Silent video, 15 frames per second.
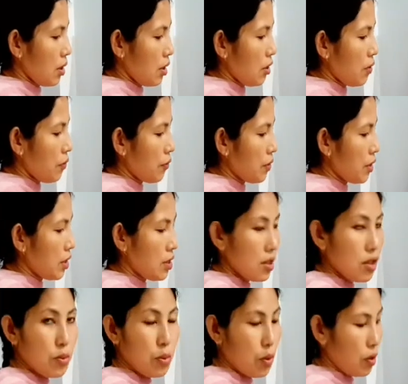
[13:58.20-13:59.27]
if this
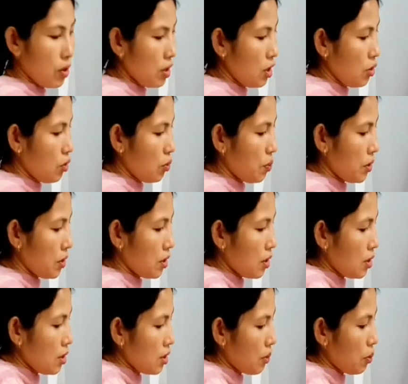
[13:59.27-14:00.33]
is broken into
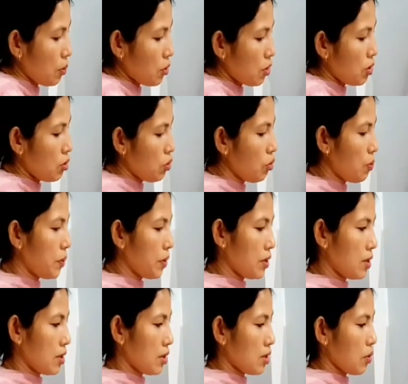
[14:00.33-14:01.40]
pieces, suppose two
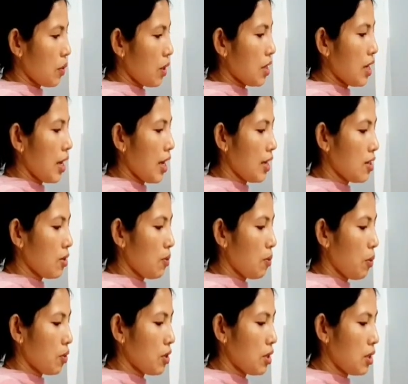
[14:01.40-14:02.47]
pieces, one head,
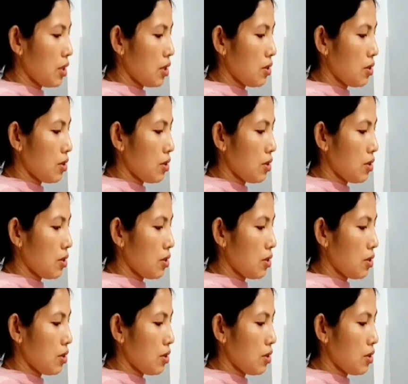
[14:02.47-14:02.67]
body,